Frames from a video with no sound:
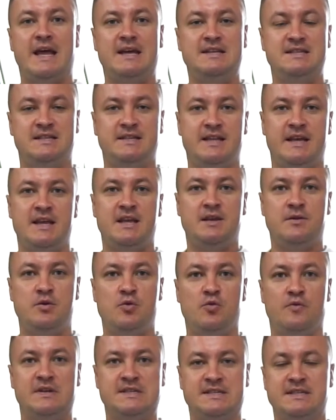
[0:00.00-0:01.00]
hesitate
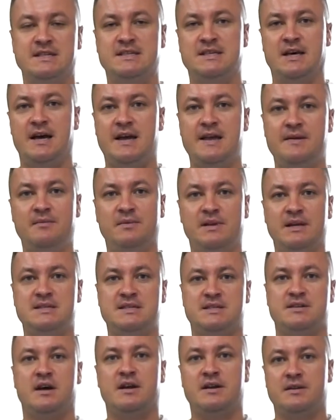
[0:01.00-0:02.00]
you with the time. Let's
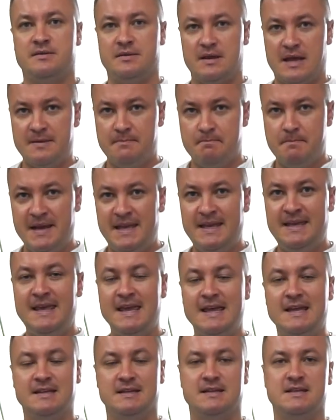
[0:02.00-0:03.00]
start and
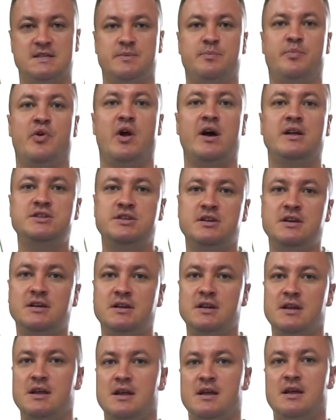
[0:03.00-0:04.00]
begin this
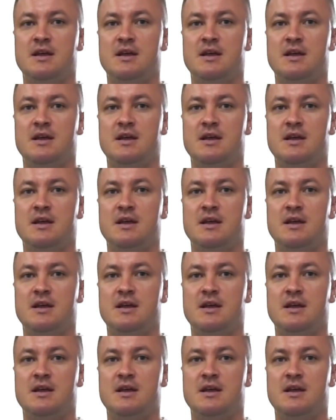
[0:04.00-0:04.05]
project,